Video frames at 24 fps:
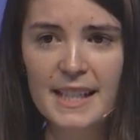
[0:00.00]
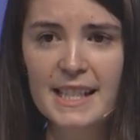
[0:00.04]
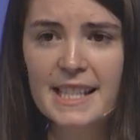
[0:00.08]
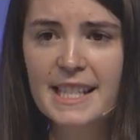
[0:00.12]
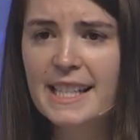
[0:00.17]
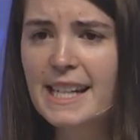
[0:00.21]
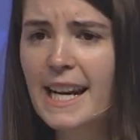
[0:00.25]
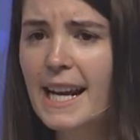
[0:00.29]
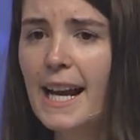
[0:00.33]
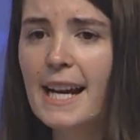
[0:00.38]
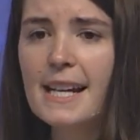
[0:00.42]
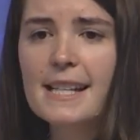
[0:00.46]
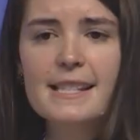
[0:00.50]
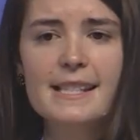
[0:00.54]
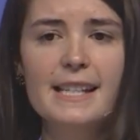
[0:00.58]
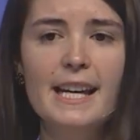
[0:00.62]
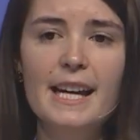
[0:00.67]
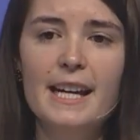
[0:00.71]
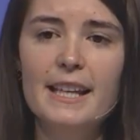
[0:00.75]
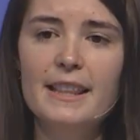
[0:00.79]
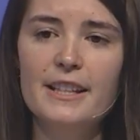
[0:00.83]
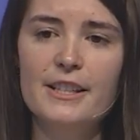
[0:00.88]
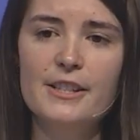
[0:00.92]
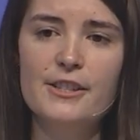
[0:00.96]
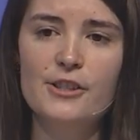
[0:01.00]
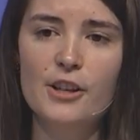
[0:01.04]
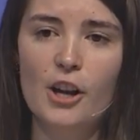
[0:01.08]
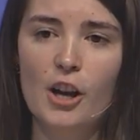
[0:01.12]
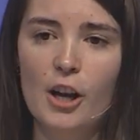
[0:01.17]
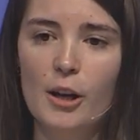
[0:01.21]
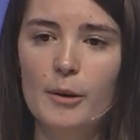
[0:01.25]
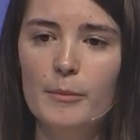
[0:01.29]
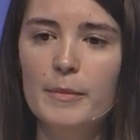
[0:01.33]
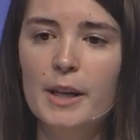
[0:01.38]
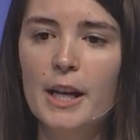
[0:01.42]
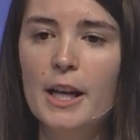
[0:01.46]
Today, I said the
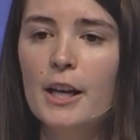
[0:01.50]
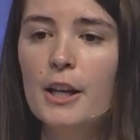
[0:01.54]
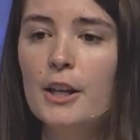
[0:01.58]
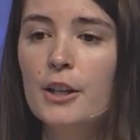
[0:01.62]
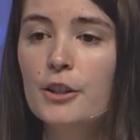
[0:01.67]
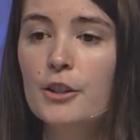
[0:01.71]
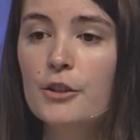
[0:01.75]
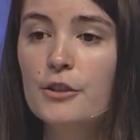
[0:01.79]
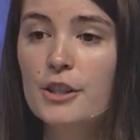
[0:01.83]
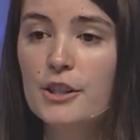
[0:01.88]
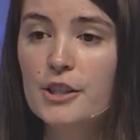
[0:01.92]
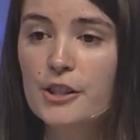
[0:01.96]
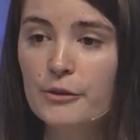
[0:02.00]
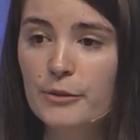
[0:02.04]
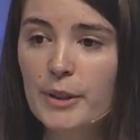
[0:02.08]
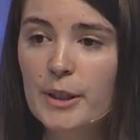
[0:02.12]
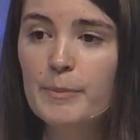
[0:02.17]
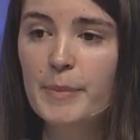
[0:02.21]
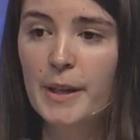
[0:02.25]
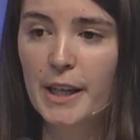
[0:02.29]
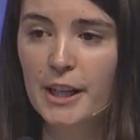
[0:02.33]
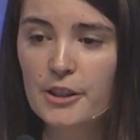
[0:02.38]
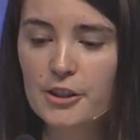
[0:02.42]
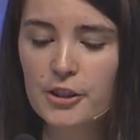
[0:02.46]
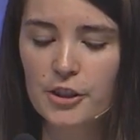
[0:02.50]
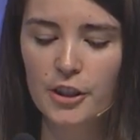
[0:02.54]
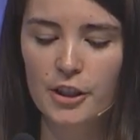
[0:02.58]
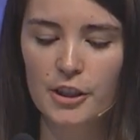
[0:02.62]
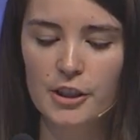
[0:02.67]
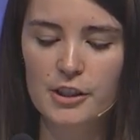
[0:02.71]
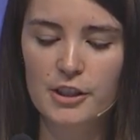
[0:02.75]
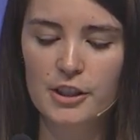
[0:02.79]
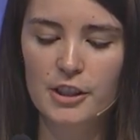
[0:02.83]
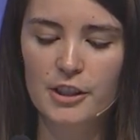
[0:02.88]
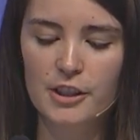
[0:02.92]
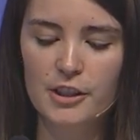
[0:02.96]
psalm uses three
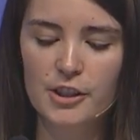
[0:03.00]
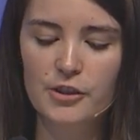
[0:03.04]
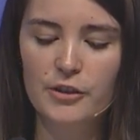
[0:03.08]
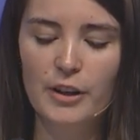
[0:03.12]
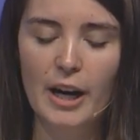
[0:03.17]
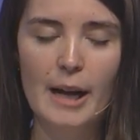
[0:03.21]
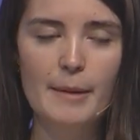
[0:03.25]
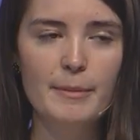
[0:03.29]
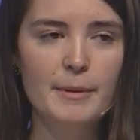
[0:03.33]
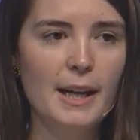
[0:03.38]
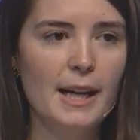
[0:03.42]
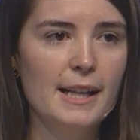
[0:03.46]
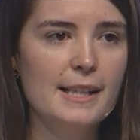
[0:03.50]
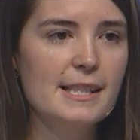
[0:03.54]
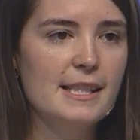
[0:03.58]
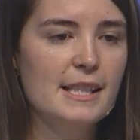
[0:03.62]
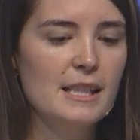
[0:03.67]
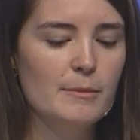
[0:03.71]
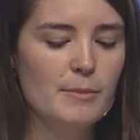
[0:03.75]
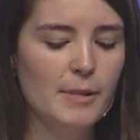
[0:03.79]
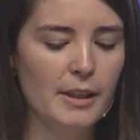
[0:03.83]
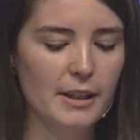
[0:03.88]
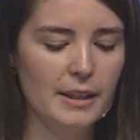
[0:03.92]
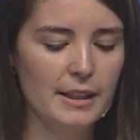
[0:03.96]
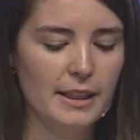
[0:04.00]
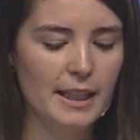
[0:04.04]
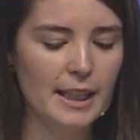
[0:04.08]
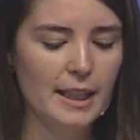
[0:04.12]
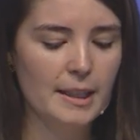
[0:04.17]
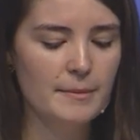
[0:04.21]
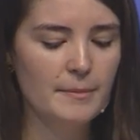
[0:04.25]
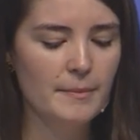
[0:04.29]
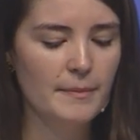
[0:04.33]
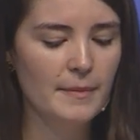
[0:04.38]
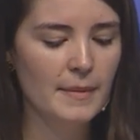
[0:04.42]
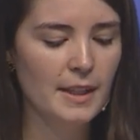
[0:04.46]
pictures to describe God's
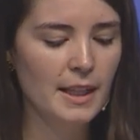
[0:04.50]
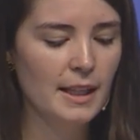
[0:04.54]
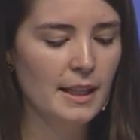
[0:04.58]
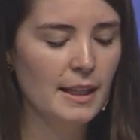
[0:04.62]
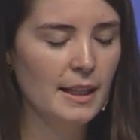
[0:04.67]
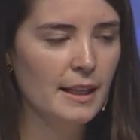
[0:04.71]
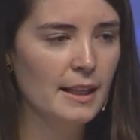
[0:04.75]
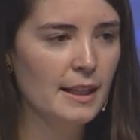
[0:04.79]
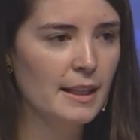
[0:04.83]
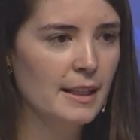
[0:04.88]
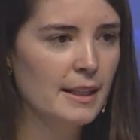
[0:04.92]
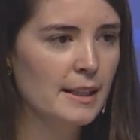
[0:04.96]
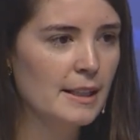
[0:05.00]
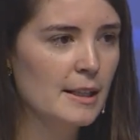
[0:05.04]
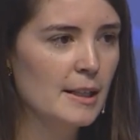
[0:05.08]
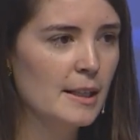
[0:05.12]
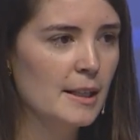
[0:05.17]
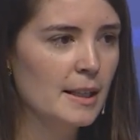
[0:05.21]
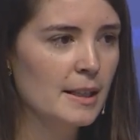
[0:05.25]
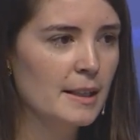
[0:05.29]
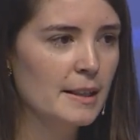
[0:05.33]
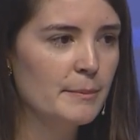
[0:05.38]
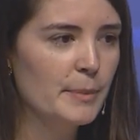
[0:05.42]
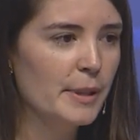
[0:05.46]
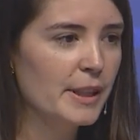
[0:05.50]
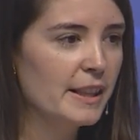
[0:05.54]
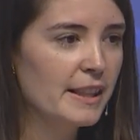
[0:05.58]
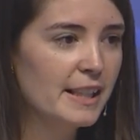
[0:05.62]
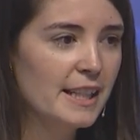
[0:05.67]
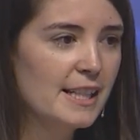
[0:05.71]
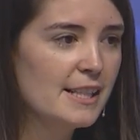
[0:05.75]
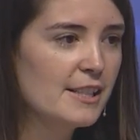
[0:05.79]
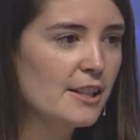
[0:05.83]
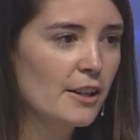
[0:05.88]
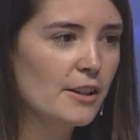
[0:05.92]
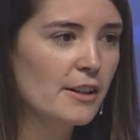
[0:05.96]
stability. But
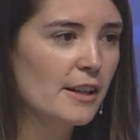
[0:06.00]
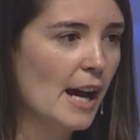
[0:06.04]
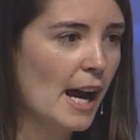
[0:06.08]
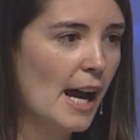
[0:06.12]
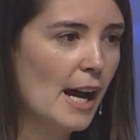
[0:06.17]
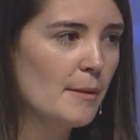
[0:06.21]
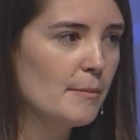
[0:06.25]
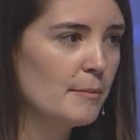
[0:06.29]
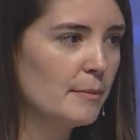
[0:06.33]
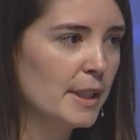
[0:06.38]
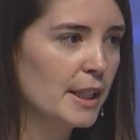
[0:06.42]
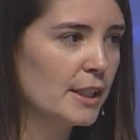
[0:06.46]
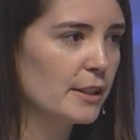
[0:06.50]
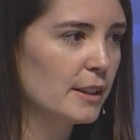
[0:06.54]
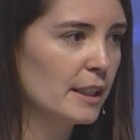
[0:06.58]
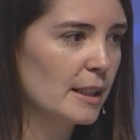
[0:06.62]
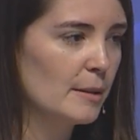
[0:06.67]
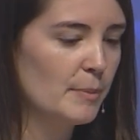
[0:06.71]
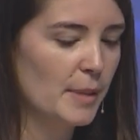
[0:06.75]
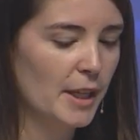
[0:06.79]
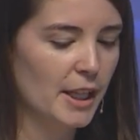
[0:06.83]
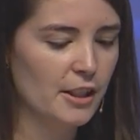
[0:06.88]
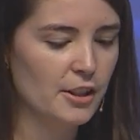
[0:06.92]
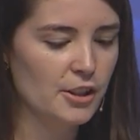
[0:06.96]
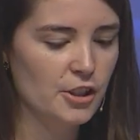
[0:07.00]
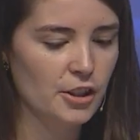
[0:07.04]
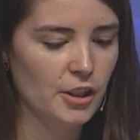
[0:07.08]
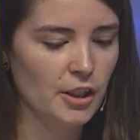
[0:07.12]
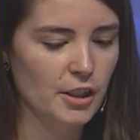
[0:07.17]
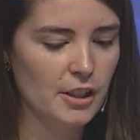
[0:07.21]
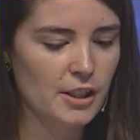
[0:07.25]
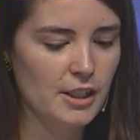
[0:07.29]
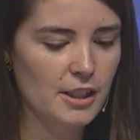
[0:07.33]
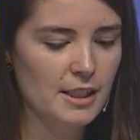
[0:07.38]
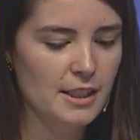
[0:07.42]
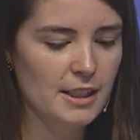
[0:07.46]
these are not merely
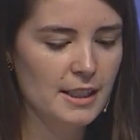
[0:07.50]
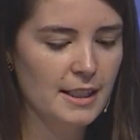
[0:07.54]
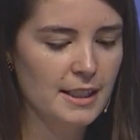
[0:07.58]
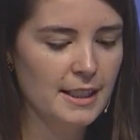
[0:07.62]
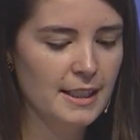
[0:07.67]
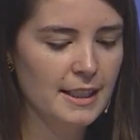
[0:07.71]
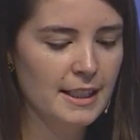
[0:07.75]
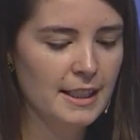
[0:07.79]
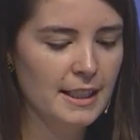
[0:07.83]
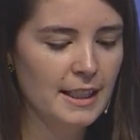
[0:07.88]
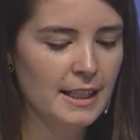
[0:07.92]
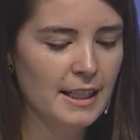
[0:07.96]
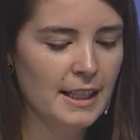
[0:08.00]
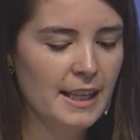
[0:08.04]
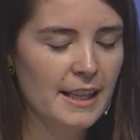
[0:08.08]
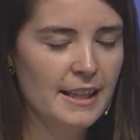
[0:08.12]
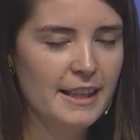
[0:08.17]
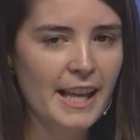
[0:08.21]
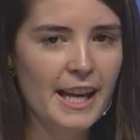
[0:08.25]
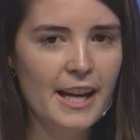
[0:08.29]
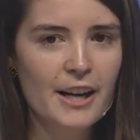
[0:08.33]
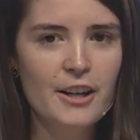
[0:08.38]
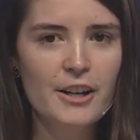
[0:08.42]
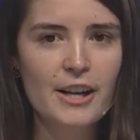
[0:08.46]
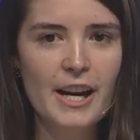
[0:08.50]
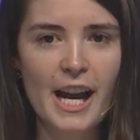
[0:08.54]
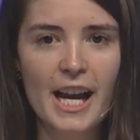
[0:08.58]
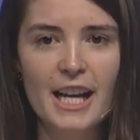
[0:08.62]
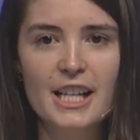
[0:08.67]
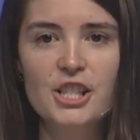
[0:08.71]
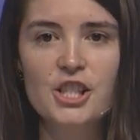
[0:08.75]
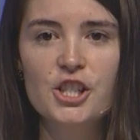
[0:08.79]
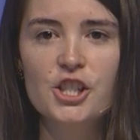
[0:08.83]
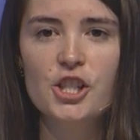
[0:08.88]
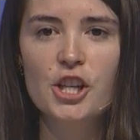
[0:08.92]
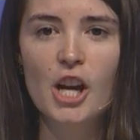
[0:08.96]
pictures. They are
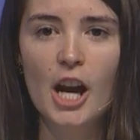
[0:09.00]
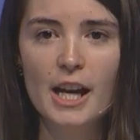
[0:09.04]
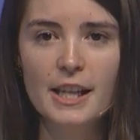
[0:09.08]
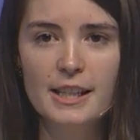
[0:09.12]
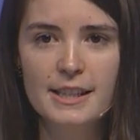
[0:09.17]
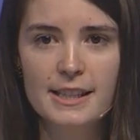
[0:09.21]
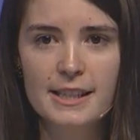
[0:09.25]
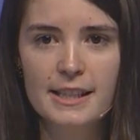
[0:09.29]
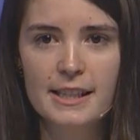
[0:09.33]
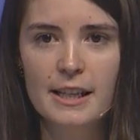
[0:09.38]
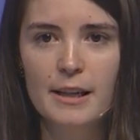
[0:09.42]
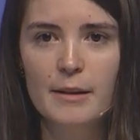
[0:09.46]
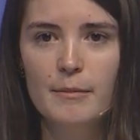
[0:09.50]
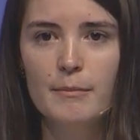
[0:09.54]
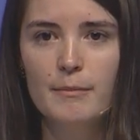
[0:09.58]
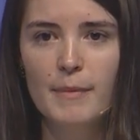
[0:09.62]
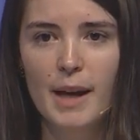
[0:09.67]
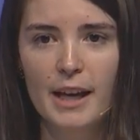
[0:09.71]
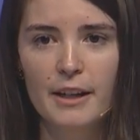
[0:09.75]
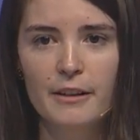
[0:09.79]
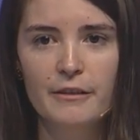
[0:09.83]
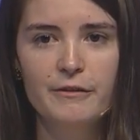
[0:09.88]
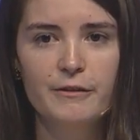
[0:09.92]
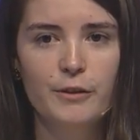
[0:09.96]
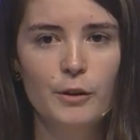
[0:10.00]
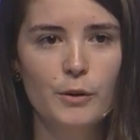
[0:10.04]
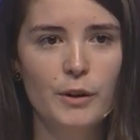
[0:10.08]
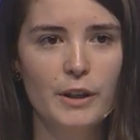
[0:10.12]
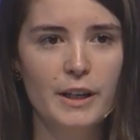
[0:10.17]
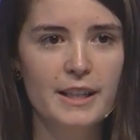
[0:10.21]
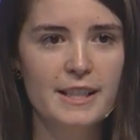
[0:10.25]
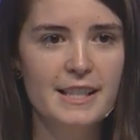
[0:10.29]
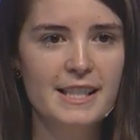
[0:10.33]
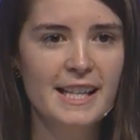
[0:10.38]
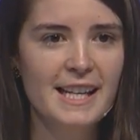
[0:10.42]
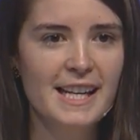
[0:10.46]
not just
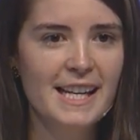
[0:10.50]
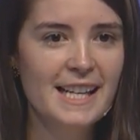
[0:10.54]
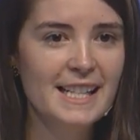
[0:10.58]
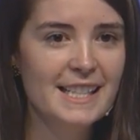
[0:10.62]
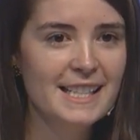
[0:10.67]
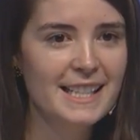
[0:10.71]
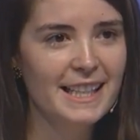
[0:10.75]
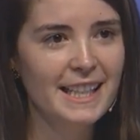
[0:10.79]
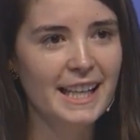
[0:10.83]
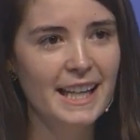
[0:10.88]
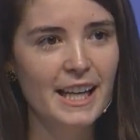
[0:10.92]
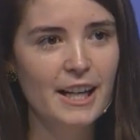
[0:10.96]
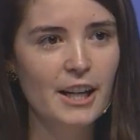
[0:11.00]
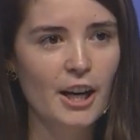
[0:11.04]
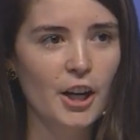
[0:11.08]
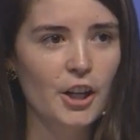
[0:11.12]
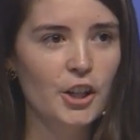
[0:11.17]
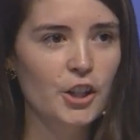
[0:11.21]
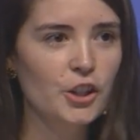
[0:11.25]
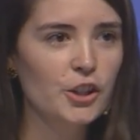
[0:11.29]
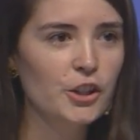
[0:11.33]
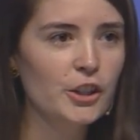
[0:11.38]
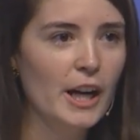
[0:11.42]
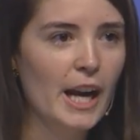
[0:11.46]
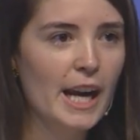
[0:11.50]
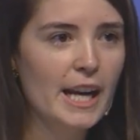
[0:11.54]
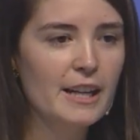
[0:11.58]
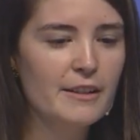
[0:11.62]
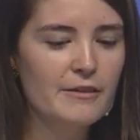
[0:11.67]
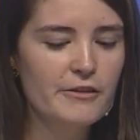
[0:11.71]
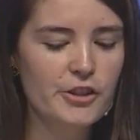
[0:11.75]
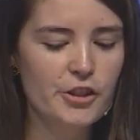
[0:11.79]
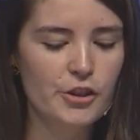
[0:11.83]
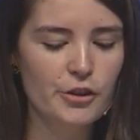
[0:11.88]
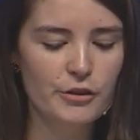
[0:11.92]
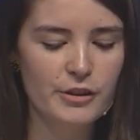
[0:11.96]
metaphors to get our
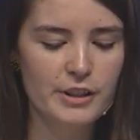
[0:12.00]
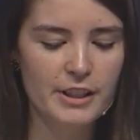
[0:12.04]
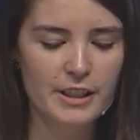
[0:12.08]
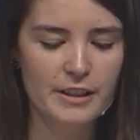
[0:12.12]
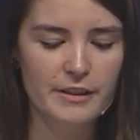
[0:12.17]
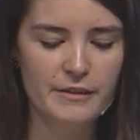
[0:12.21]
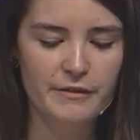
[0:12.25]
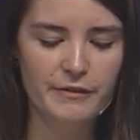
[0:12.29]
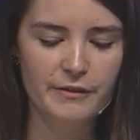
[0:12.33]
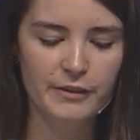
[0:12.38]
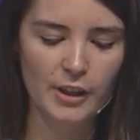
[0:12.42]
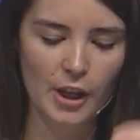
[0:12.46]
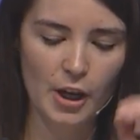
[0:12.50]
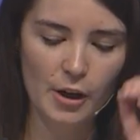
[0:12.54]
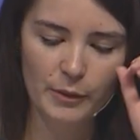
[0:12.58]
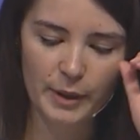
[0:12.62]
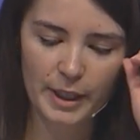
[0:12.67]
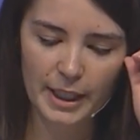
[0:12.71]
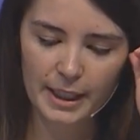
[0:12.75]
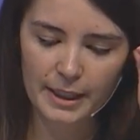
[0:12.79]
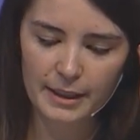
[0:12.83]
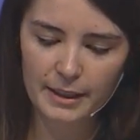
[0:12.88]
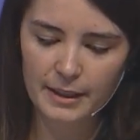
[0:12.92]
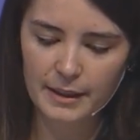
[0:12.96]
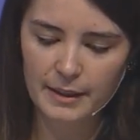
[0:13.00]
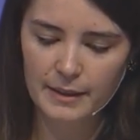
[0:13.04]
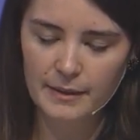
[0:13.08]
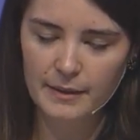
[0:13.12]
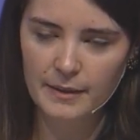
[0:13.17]
creative juices flowing.